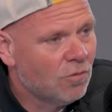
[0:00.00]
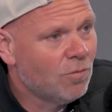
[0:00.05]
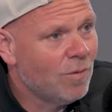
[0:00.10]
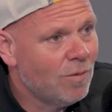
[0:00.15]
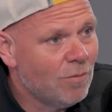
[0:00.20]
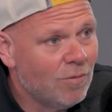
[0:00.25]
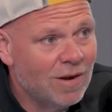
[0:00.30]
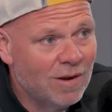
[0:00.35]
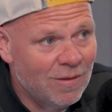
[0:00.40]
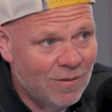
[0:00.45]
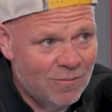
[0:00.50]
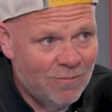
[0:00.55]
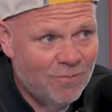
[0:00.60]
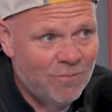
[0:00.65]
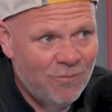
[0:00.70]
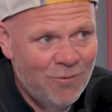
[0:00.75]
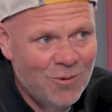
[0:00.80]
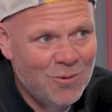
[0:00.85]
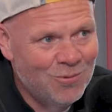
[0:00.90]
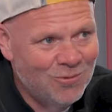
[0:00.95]
we were in this
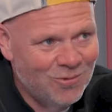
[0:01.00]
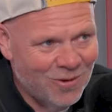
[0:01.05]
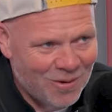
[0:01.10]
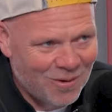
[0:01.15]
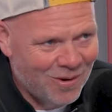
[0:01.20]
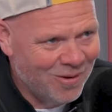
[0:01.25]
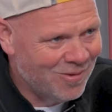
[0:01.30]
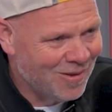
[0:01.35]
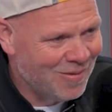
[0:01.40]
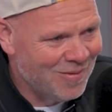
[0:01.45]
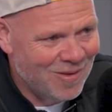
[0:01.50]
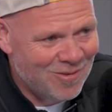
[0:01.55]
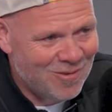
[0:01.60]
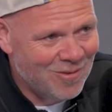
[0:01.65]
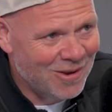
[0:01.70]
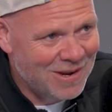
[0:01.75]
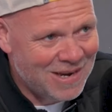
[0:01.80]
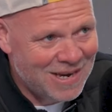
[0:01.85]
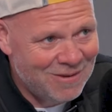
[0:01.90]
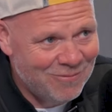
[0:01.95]
food truck, I was in this
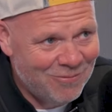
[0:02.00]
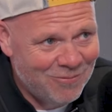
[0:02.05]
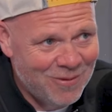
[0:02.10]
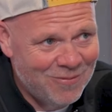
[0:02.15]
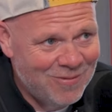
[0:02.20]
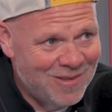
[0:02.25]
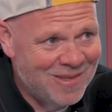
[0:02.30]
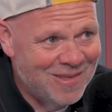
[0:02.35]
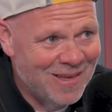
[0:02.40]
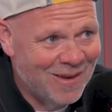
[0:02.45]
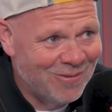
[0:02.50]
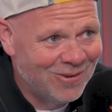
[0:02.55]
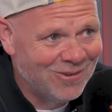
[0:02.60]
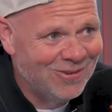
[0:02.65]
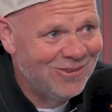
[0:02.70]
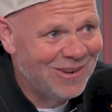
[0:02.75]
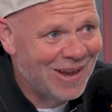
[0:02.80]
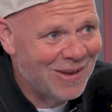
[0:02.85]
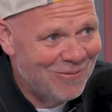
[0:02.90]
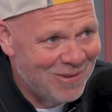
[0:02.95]
1957
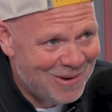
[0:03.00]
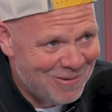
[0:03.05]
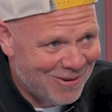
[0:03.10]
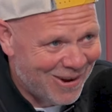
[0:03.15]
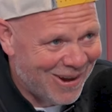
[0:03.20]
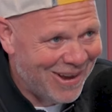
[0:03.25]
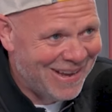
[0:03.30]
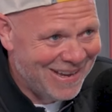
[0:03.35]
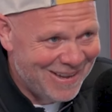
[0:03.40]
Chevy, right?